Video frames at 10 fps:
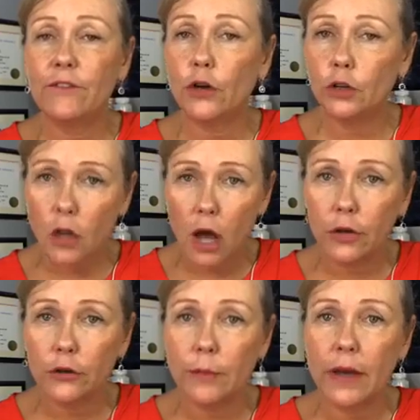for a
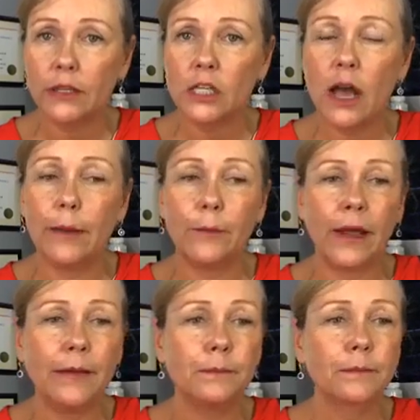longer amount of time,
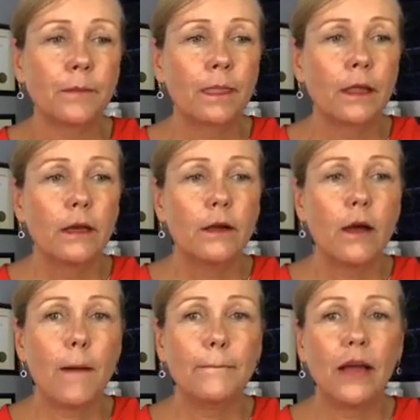right?
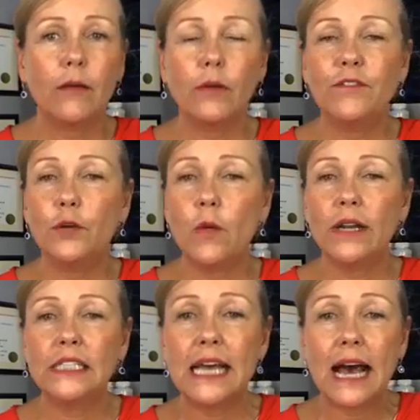If you
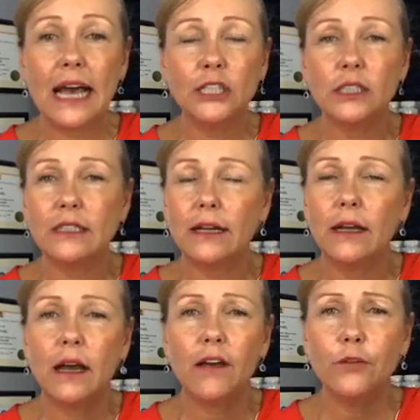wanted to add just
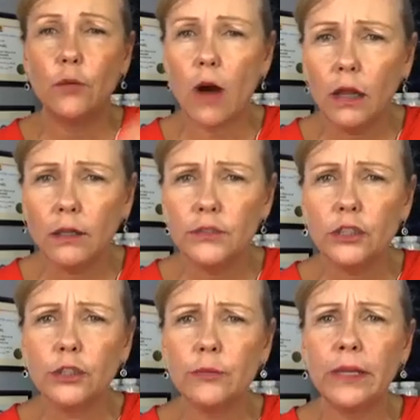a few olives
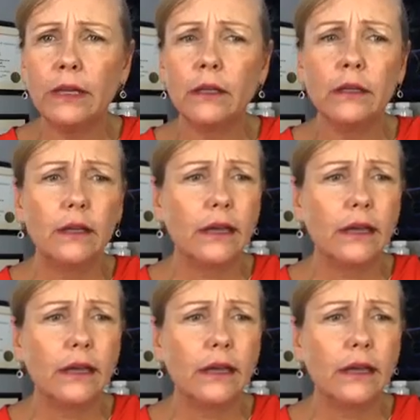to your meal,